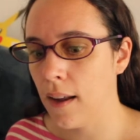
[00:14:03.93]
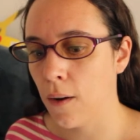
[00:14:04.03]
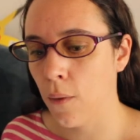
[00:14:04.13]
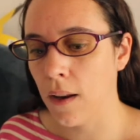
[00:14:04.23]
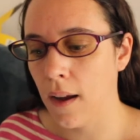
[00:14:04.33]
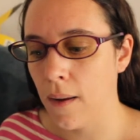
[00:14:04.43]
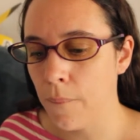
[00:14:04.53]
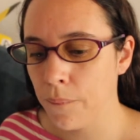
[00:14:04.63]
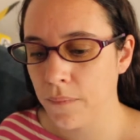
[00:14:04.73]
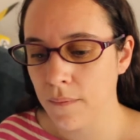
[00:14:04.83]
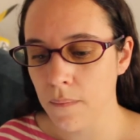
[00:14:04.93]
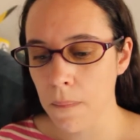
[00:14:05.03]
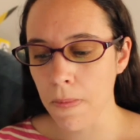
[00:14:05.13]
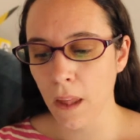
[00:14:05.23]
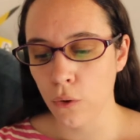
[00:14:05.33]
Like when I
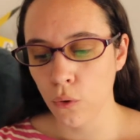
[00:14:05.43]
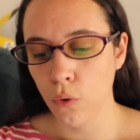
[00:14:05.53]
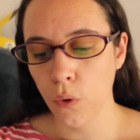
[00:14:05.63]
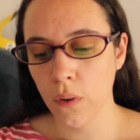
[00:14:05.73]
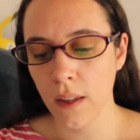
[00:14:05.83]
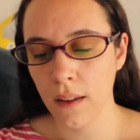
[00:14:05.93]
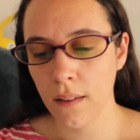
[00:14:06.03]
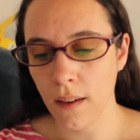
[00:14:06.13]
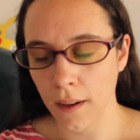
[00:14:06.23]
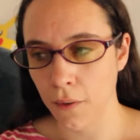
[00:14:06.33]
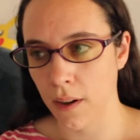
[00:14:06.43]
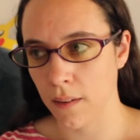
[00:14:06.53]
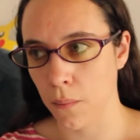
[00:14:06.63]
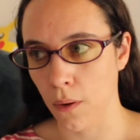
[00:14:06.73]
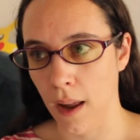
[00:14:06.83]
do new things, like for
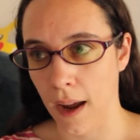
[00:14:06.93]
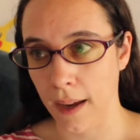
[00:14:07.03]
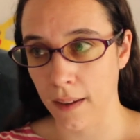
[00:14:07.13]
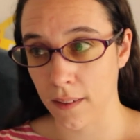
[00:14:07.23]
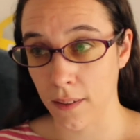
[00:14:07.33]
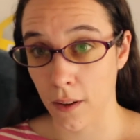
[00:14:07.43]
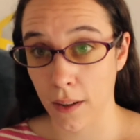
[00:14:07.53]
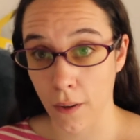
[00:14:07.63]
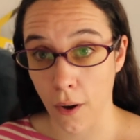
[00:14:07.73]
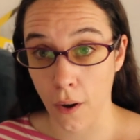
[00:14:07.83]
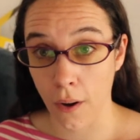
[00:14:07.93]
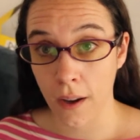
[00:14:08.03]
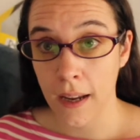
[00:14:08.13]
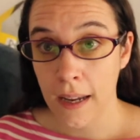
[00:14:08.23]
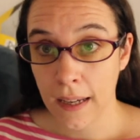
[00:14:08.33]
example I started a
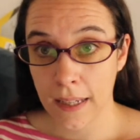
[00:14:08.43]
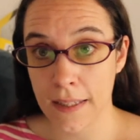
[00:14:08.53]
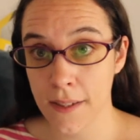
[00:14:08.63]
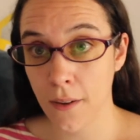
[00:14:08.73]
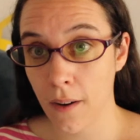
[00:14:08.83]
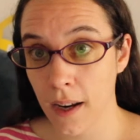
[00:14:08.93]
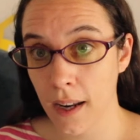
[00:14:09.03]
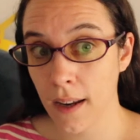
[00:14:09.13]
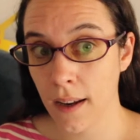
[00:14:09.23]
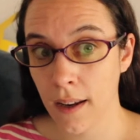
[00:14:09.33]
history